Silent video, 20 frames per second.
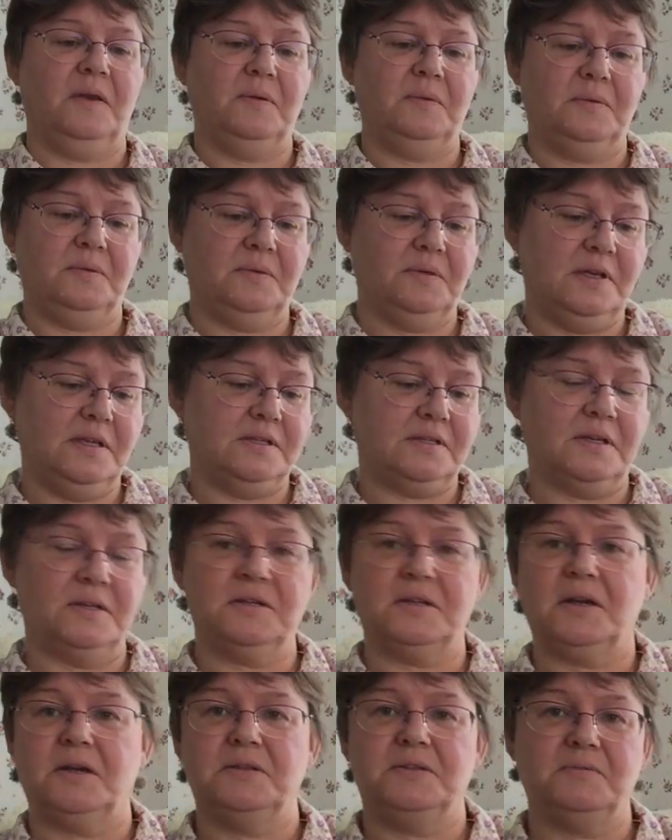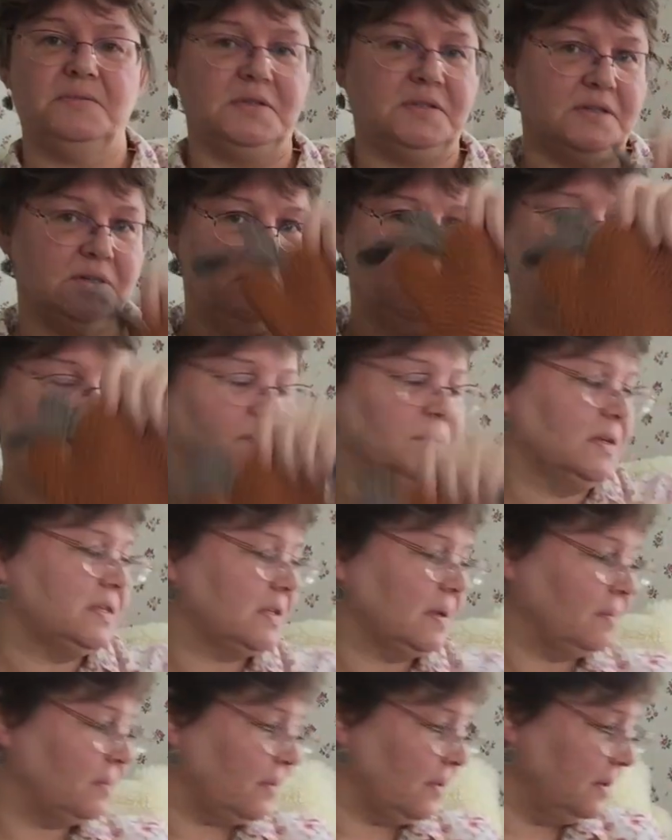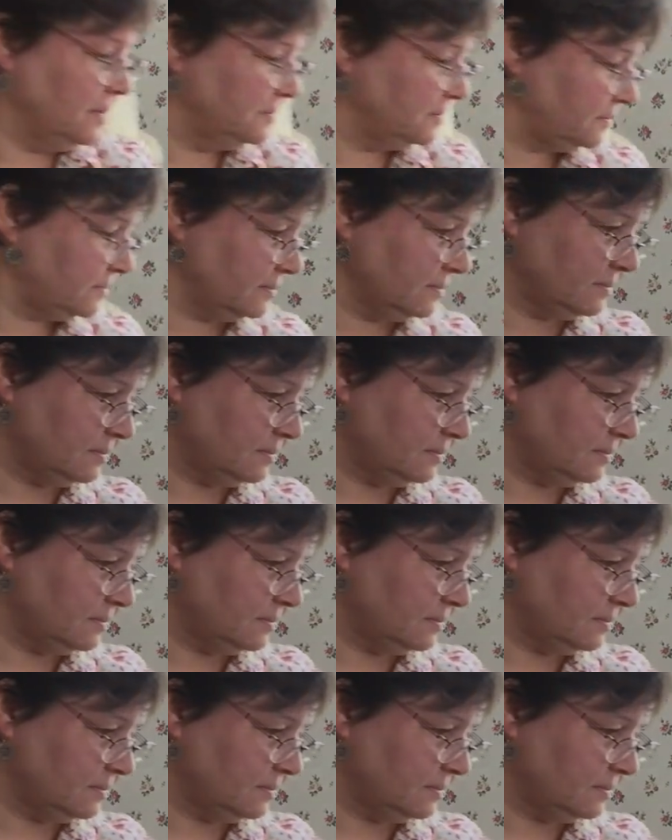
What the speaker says: So he's going to go to his new home at some point.